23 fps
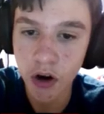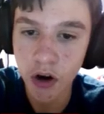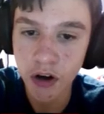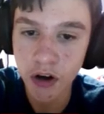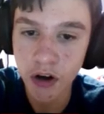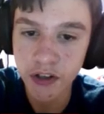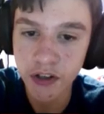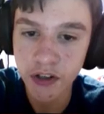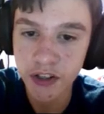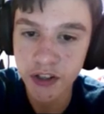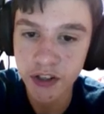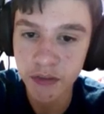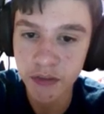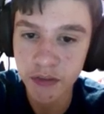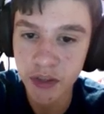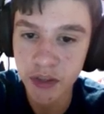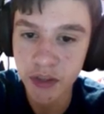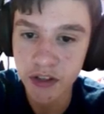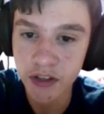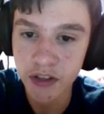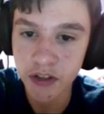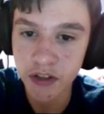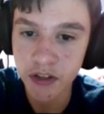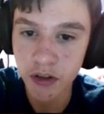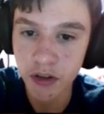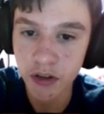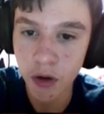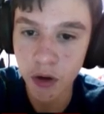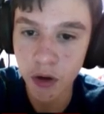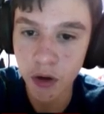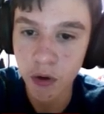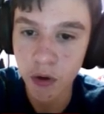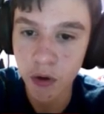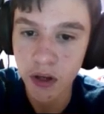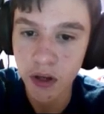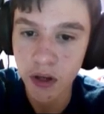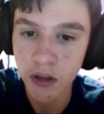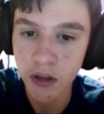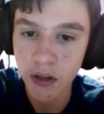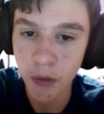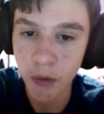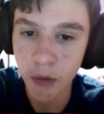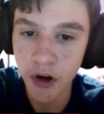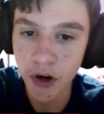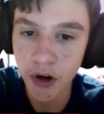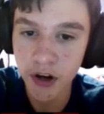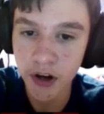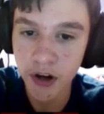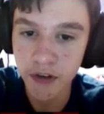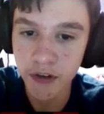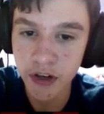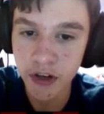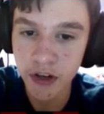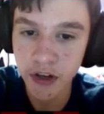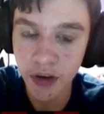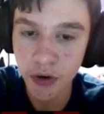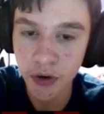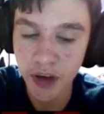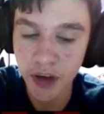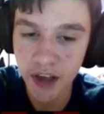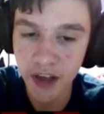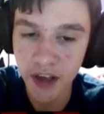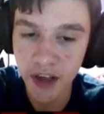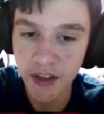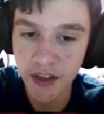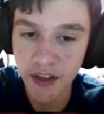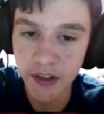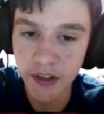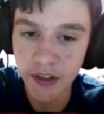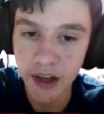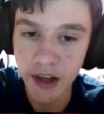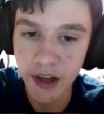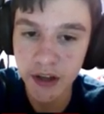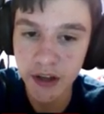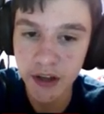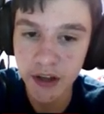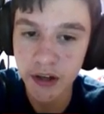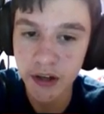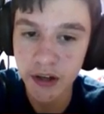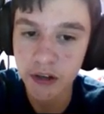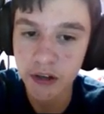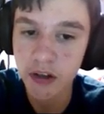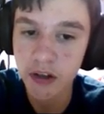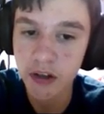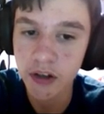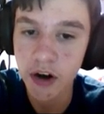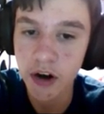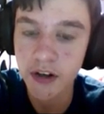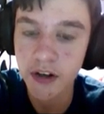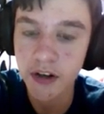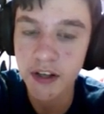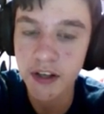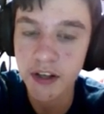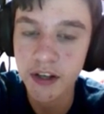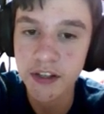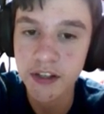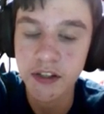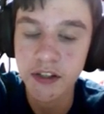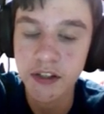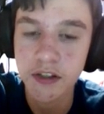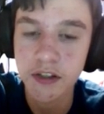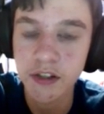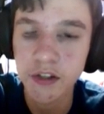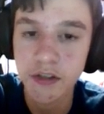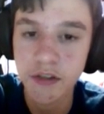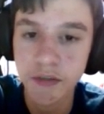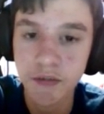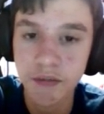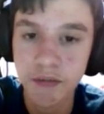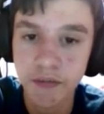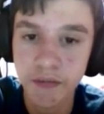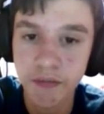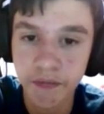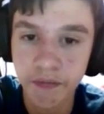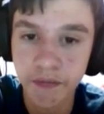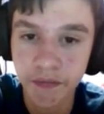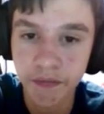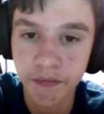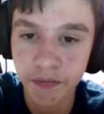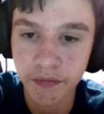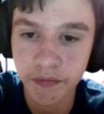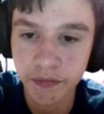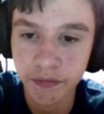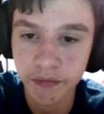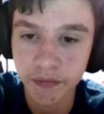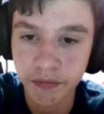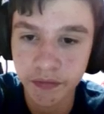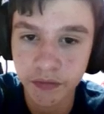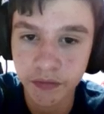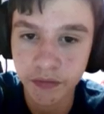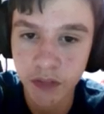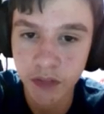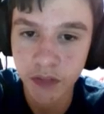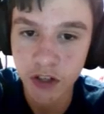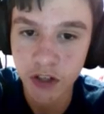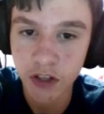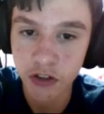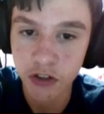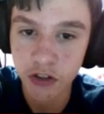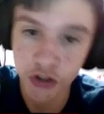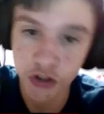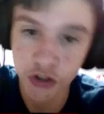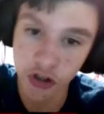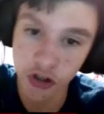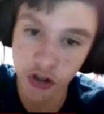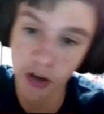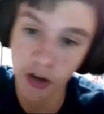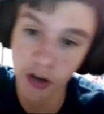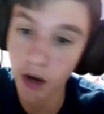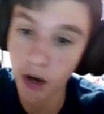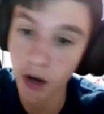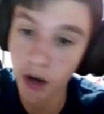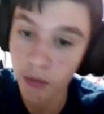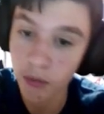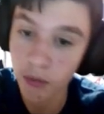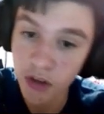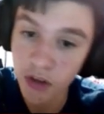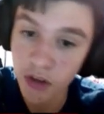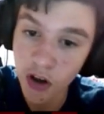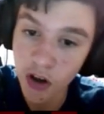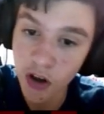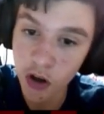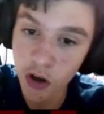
on your sleeve begins to glow. The mark of a hero casts the light in the darkness. Shut up! I'll